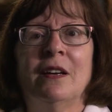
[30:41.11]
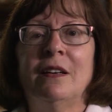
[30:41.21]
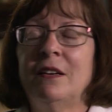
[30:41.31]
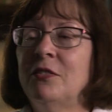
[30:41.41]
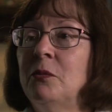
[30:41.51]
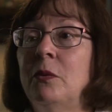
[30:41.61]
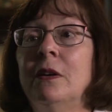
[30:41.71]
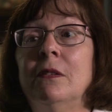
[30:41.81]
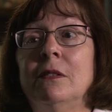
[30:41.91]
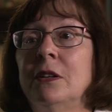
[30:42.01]
And I said,
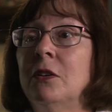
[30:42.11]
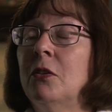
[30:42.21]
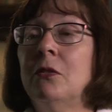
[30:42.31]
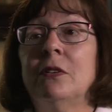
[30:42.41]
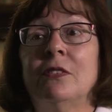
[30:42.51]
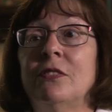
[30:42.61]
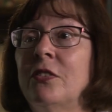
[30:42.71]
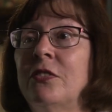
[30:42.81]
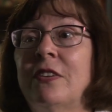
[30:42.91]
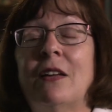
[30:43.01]
well, you know, it
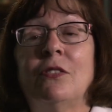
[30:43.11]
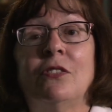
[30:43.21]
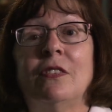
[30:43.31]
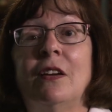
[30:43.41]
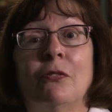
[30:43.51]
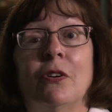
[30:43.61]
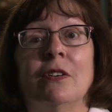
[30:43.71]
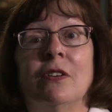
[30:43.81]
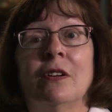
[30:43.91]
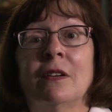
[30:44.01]
just sounds
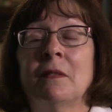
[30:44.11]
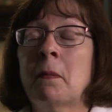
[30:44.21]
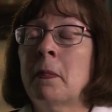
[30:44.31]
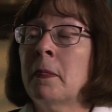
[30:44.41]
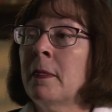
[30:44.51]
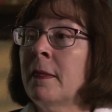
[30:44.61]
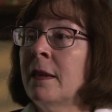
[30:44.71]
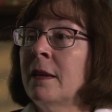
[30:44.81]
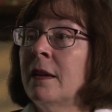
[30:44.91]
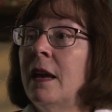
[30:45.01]
different.
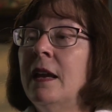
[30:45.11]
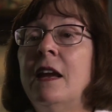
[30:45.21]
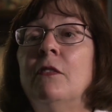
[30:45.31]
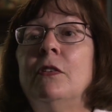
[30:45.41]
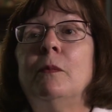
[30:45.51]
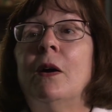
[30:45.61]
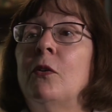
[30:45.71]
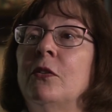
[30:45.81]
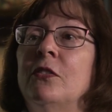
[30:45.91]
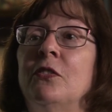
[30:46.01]
And everybody,
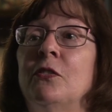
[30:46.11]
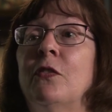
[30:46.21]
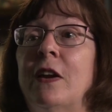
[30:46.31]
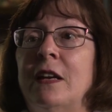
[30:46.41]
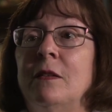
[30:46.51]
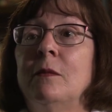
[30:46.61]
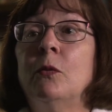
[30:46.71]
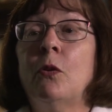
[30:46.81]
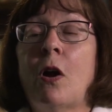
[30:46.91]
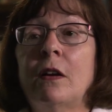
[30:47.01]
oh, this is funny.
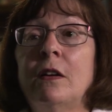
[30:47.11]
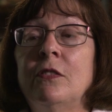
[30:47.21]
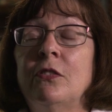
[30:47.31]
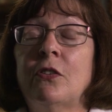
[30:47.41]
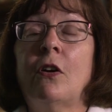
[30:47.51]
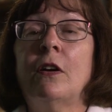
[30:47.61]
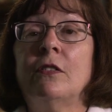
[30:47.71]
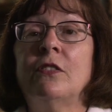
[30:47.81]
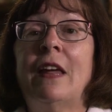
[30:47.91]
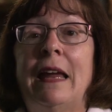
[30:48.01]
Moroccans
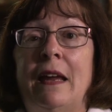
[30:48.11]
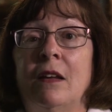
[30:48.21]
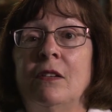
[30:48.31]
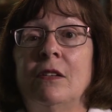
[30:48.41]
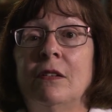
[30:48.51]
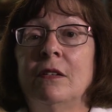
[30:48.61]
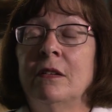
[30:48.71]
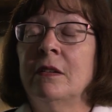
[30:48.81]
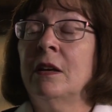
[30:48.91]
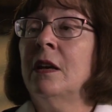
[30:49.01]
are tanned,
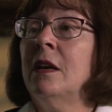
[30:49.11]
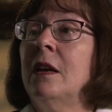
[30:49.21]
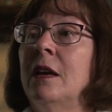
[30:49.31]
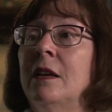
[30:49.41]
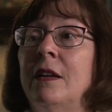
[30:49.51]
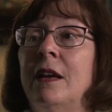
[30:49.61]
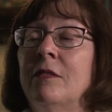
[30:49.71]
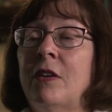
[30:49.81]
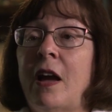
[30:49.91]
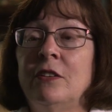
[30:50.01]
and they
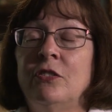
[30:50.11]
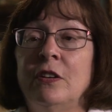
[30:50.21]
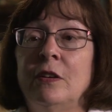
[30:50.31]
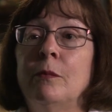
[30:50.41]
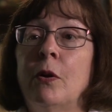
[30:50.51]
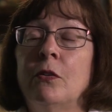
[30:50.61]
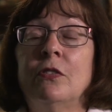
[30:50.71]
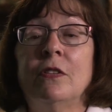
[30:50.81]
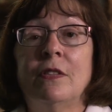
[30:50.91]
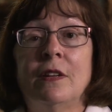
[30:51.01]
have high
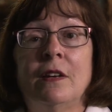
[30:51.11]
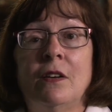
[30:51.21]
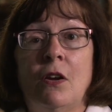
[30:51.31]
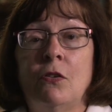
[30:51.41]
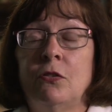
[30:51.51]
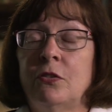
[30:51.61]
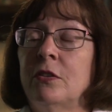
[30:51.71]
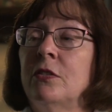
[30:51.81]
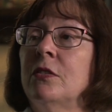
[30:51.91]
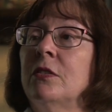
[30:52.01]
cheekbones and thin
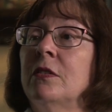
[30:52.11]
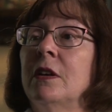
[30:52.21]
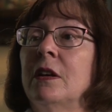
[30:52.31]
noses.